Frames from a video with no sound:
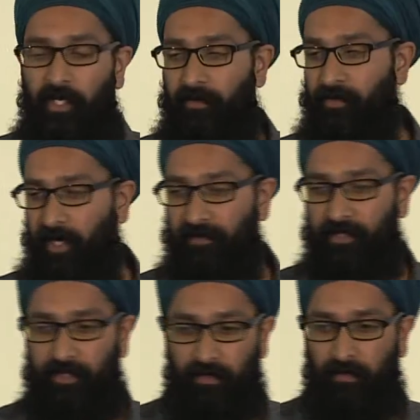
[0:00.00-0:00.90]

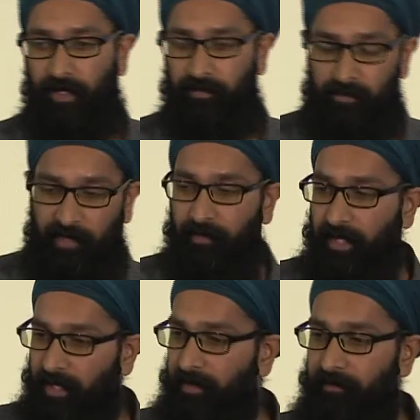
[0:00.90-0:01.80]
drivers who drive
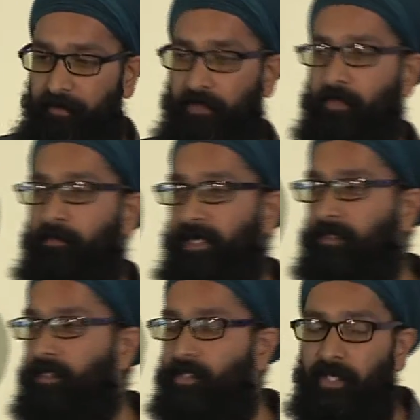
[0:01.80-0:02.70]
around and folks who bait
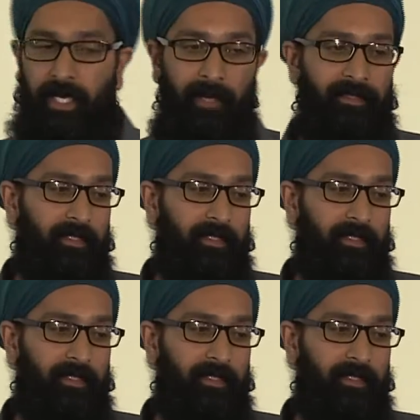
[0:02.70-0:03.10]
these traps.